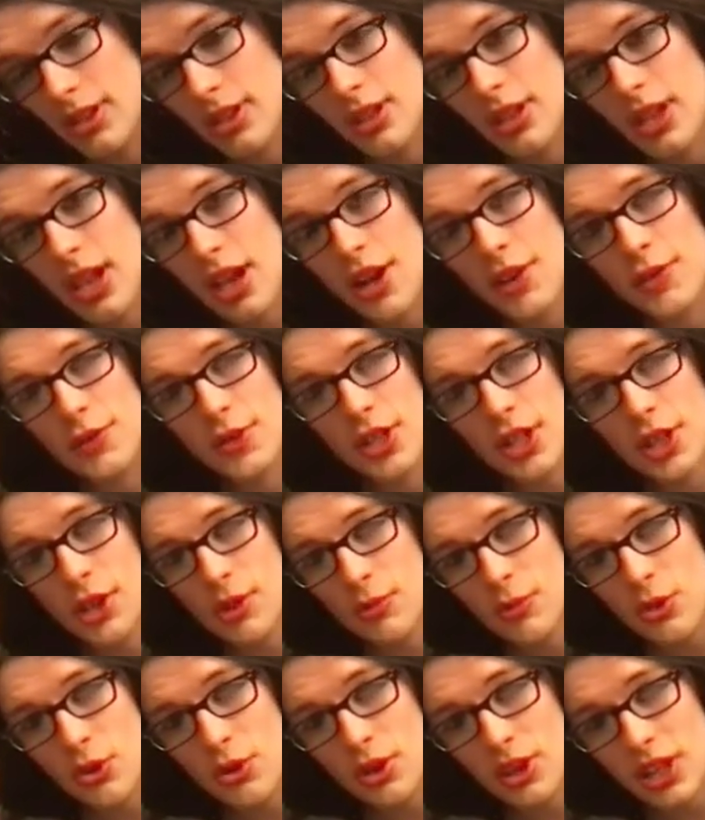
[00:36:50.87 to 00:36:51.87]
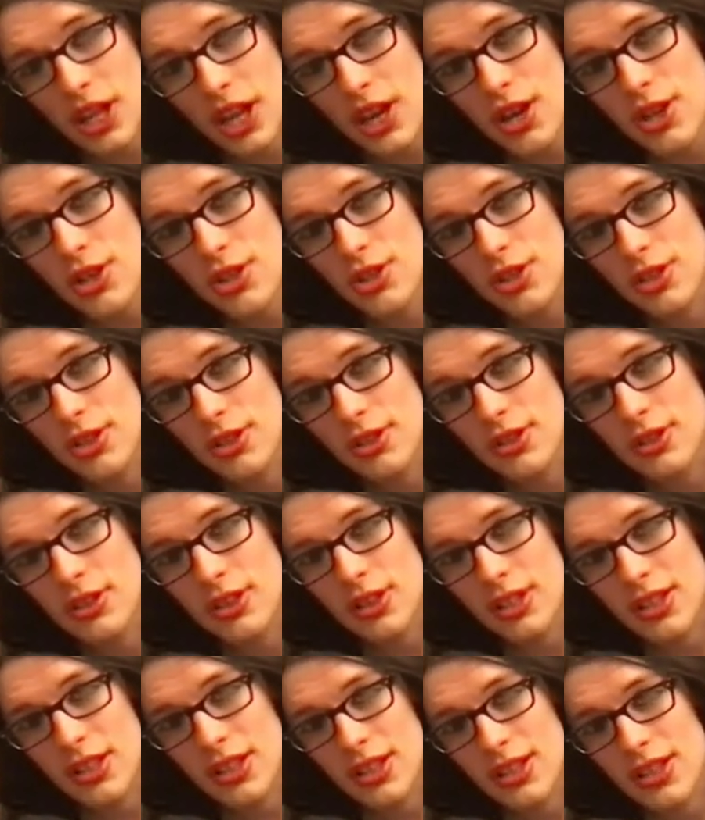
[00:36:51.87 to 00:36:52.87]
every communication
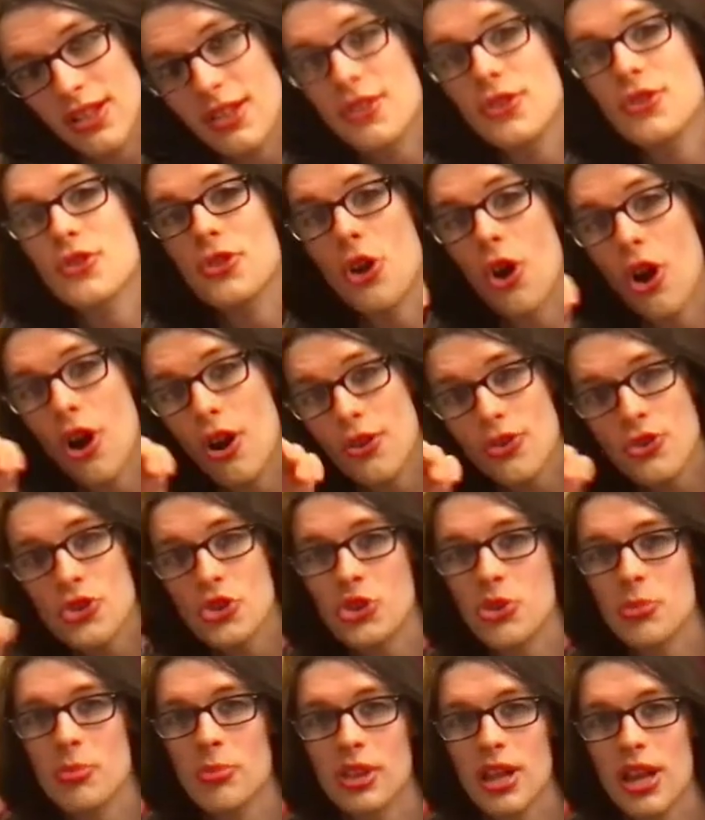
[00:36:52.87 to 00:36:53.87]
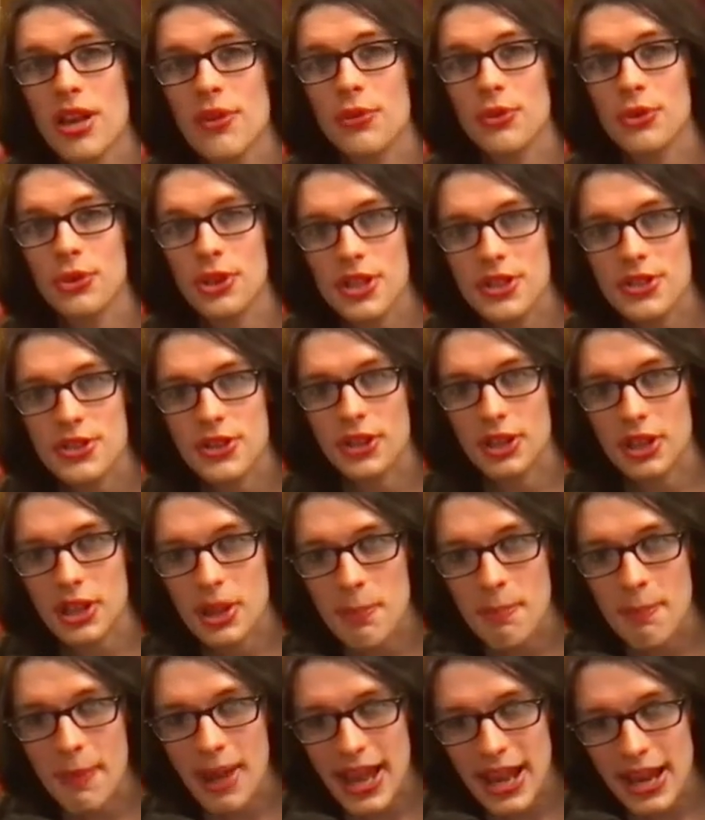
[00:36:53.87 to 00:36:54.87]
is on some level, it's a
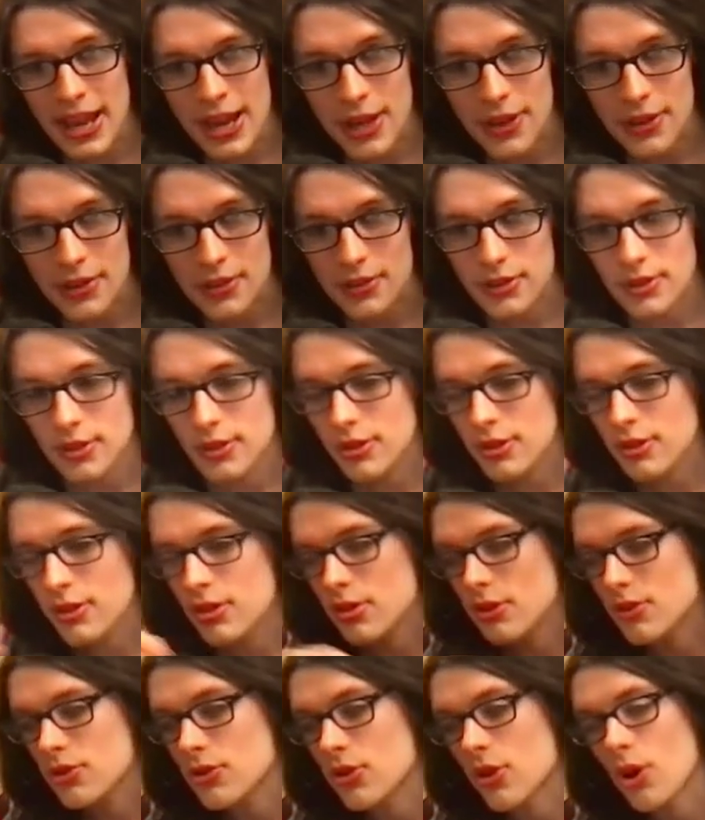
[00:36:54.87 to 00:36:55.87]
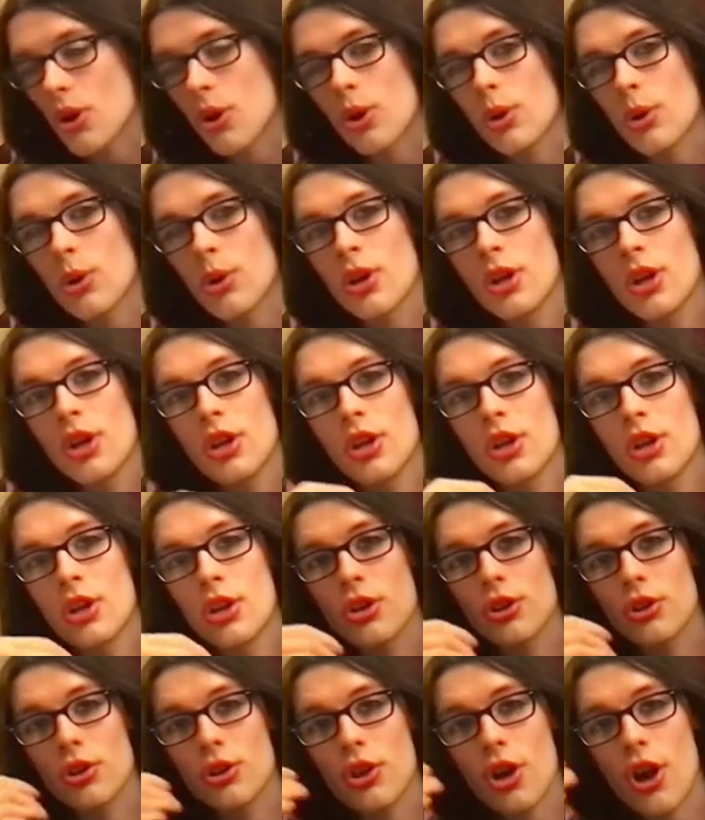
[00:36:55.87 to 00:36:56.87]
command. So
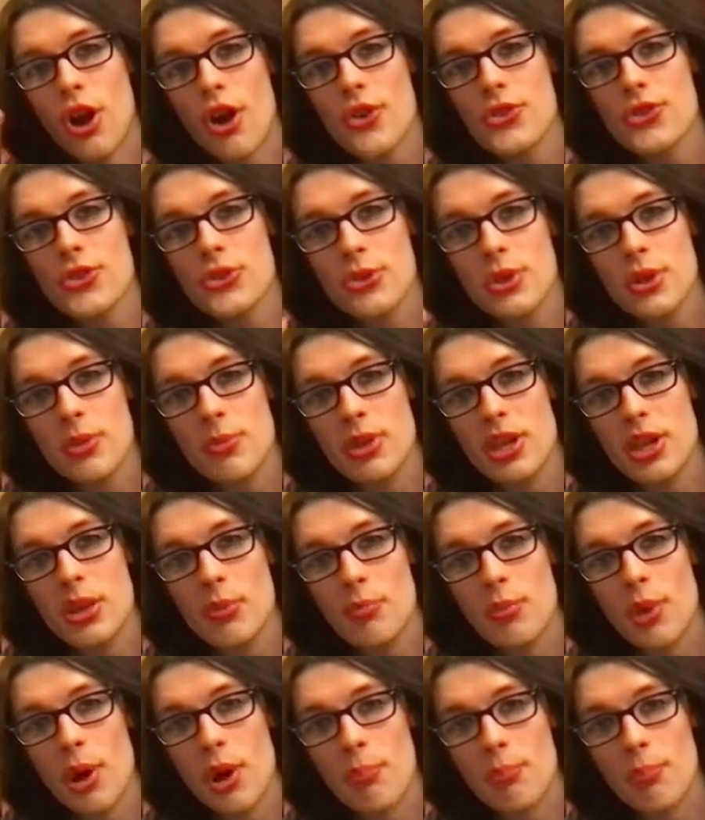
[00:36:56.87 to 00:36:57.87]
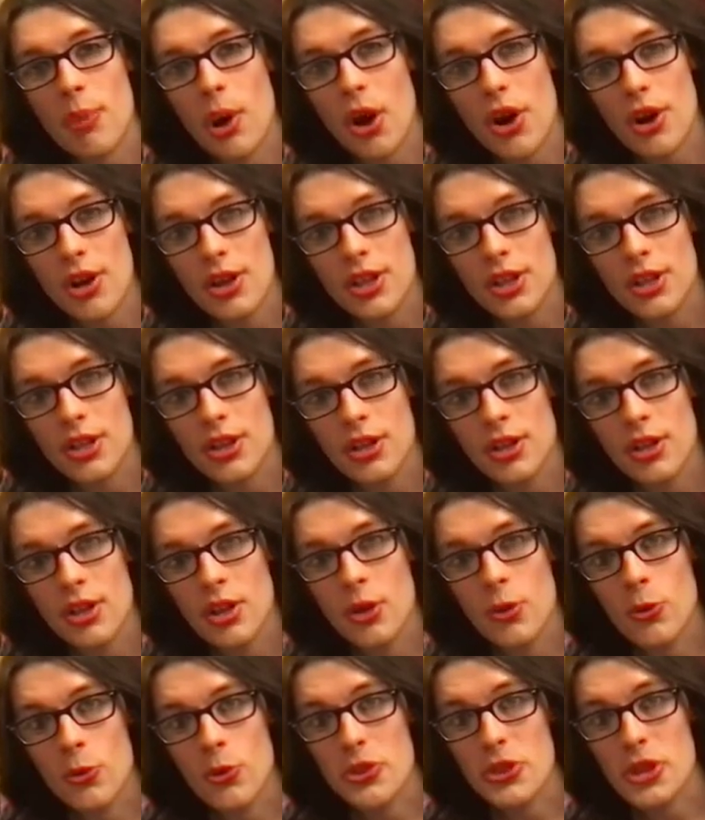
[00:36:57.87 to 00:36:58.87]
you're constantly being bombarded
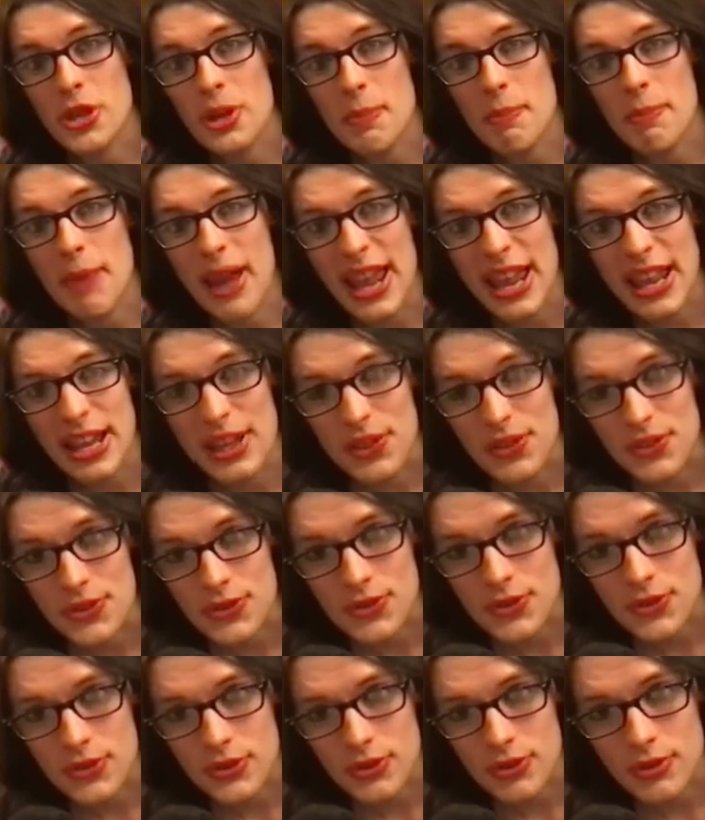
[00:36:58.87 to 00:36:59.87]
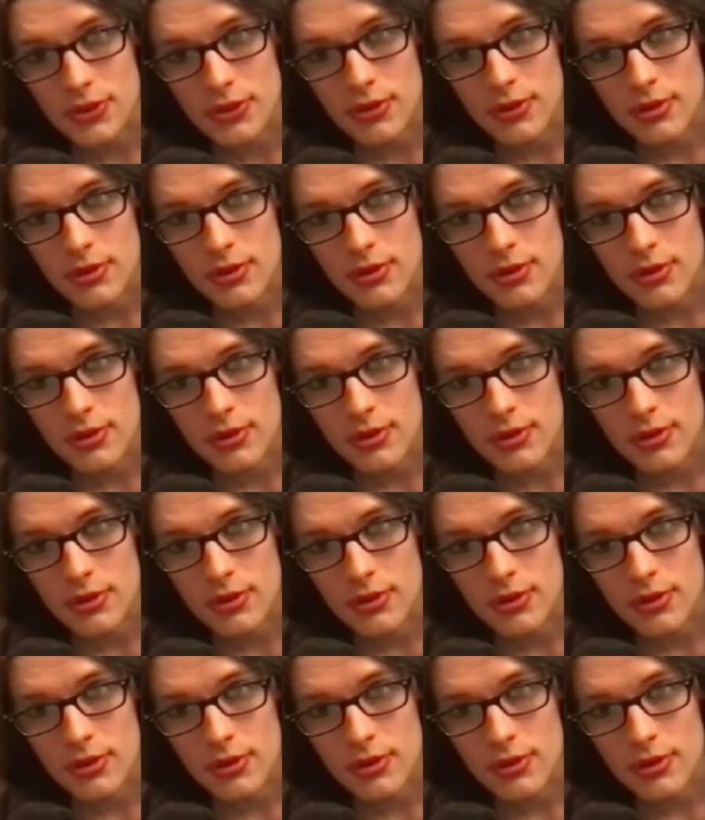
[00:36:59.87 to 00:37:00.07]
with commands.